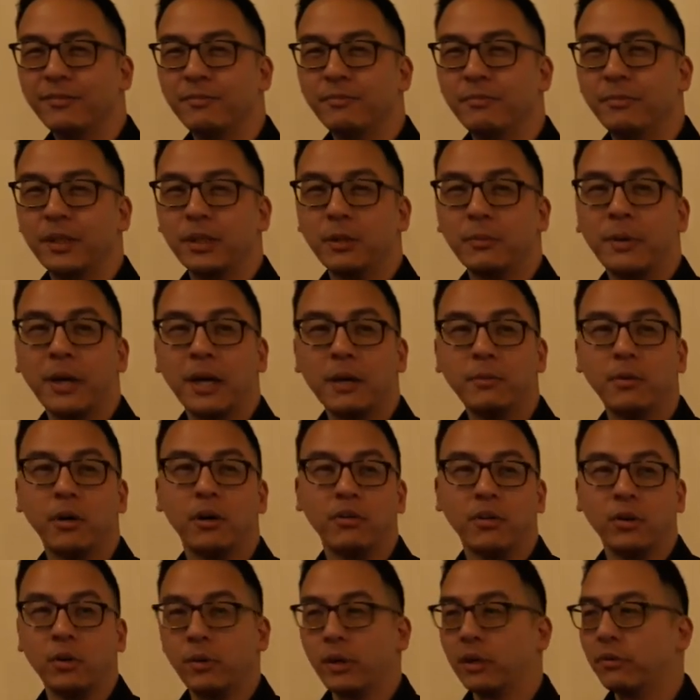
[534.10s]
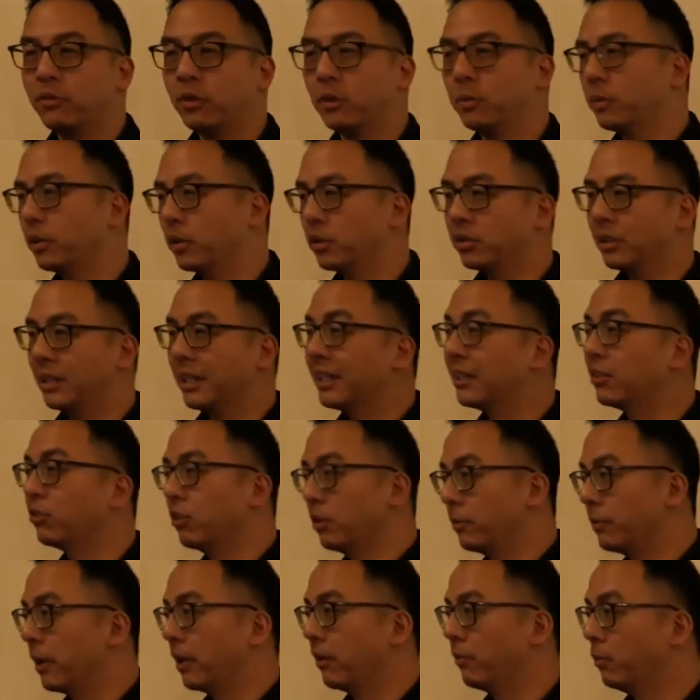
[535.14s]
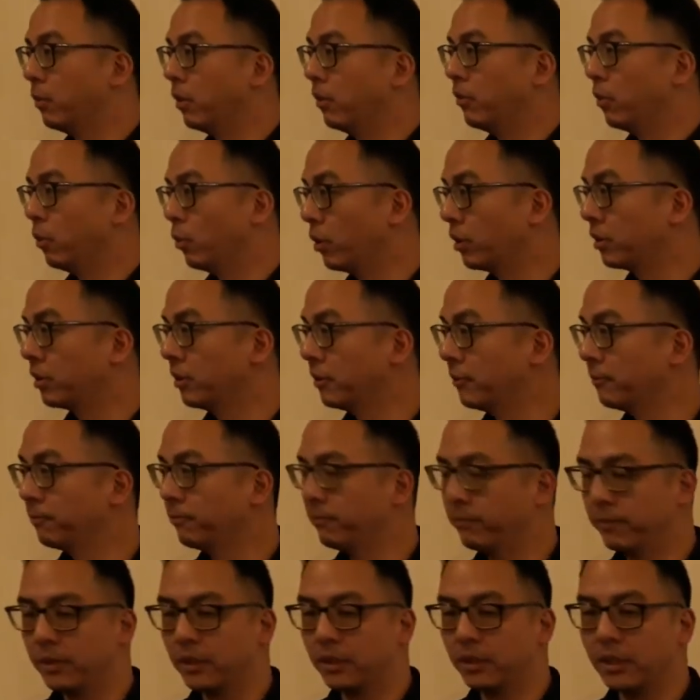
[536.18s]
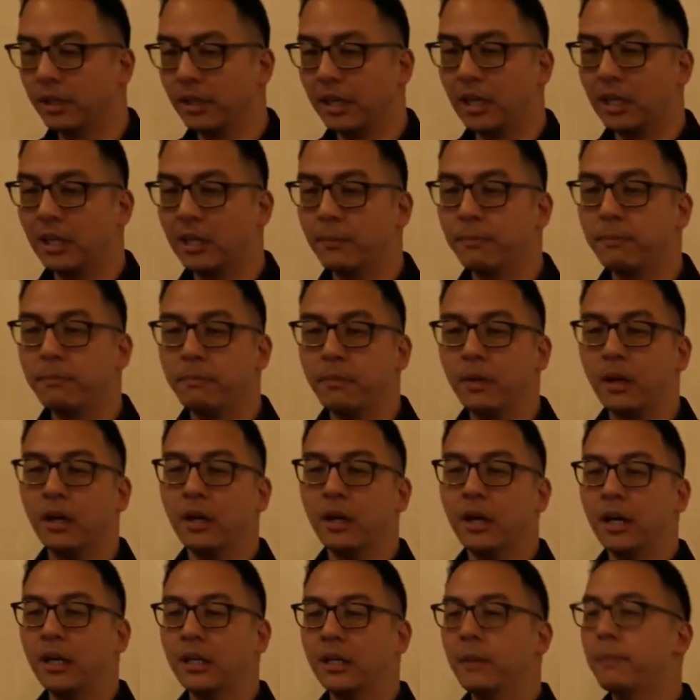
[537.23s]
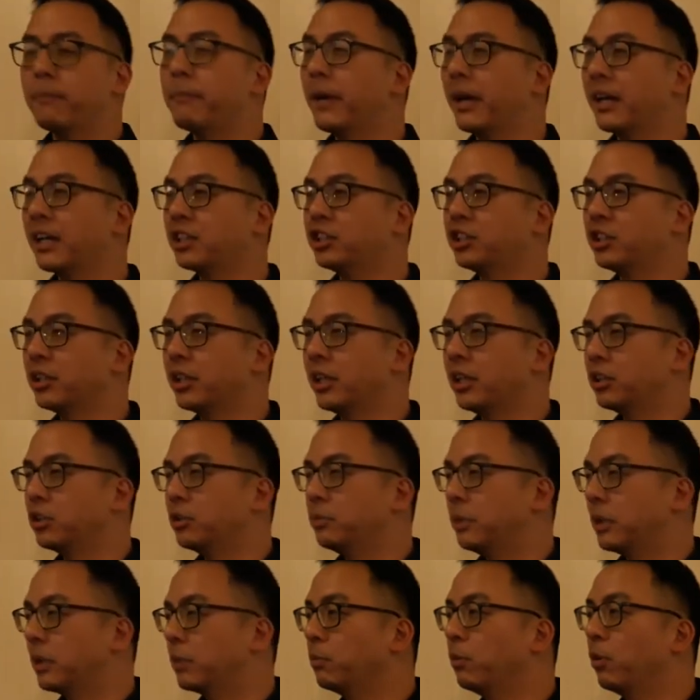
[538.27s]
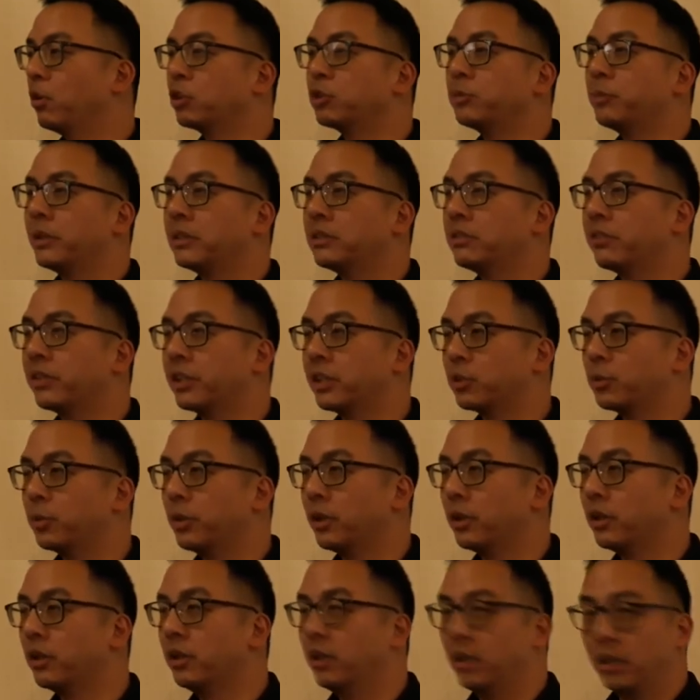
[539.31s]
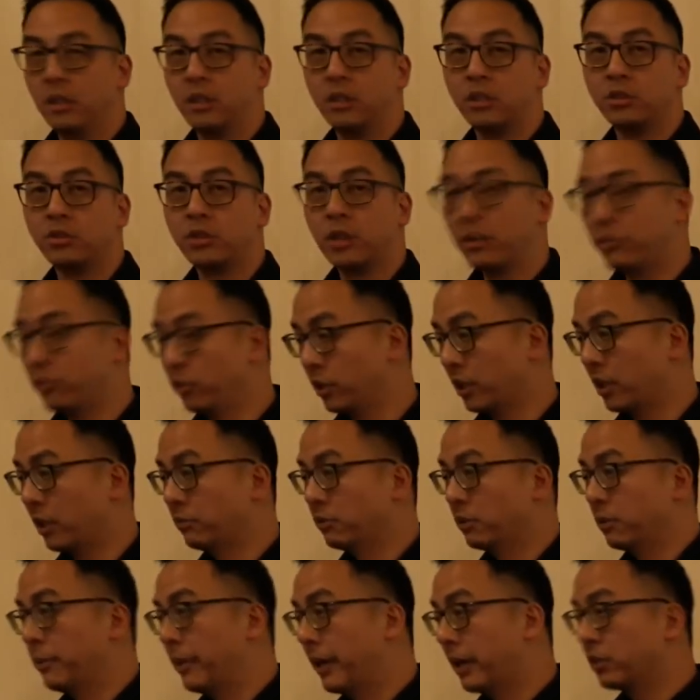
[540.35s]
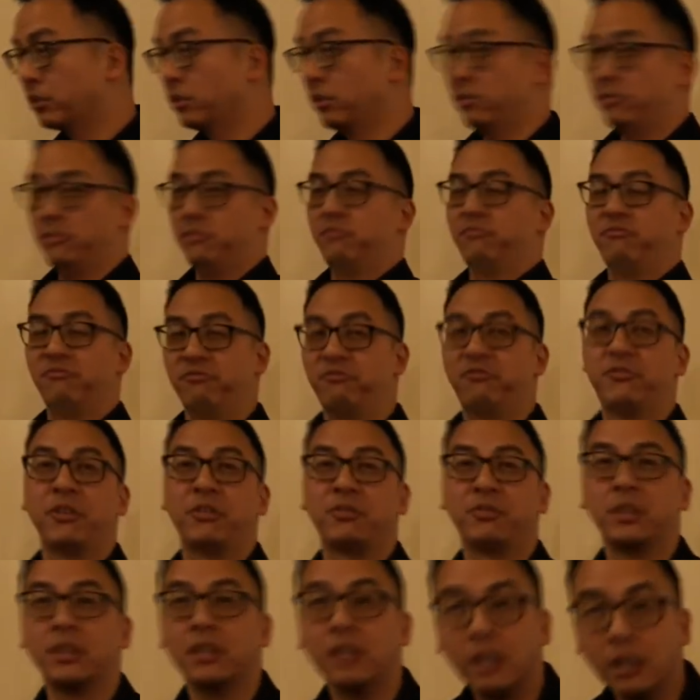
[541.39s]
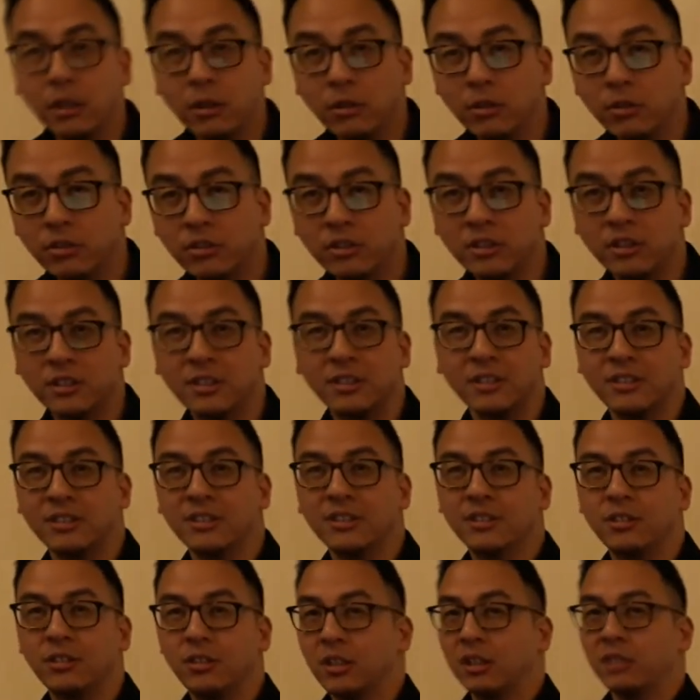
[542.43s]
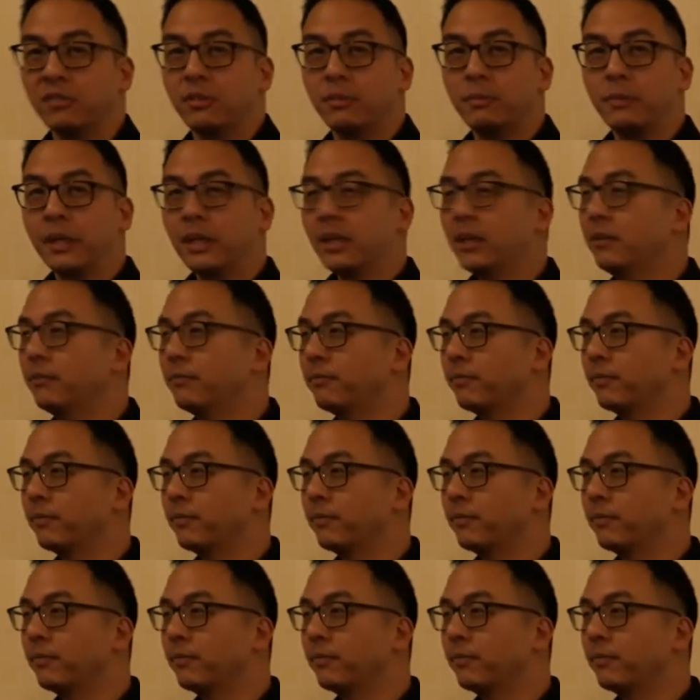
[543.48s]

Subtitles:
But you pay more for wet food because you literally pay more for water. Okay? And the packaging has to be more specific as well. Dry food comes in bags of 15 kilos or even bigger.